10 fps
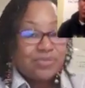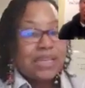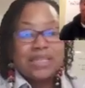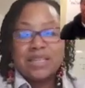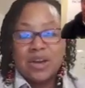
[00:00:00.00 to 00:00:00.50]

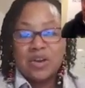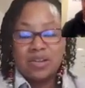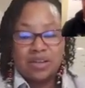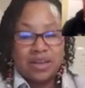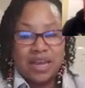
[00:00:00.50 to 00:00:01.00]

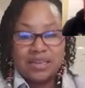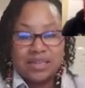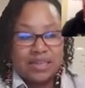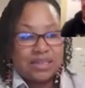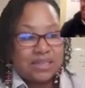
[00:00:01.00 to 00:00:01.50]
So as
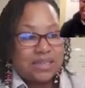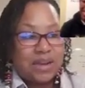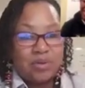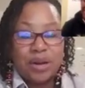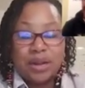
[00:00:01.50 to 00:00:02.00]
Lynn
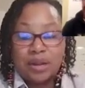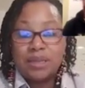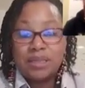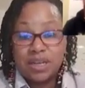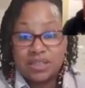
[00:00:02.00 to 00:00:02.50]
said, let
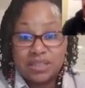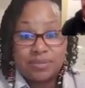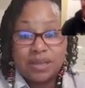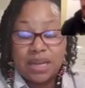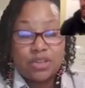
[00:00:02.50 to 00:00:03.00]
me tell you
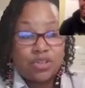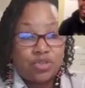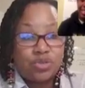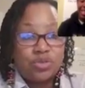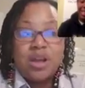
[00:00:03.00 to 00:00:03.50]
something, that's
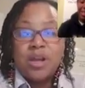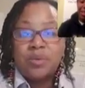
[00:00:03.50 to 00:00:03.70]
true.